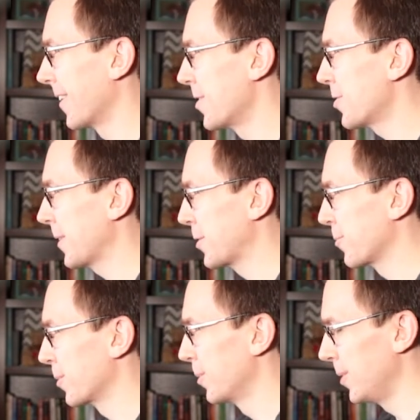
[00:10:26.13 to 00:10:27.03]
strict
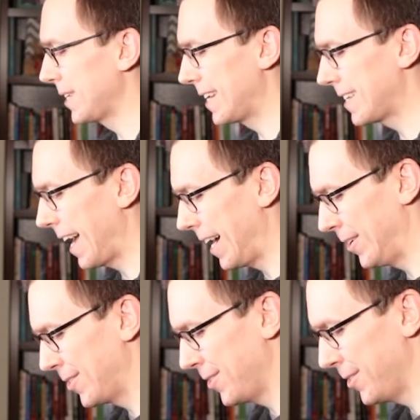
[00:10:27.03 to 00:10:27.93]
rules as to
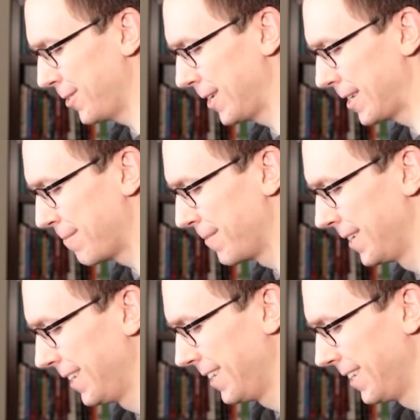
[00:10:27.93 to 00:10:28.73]
how to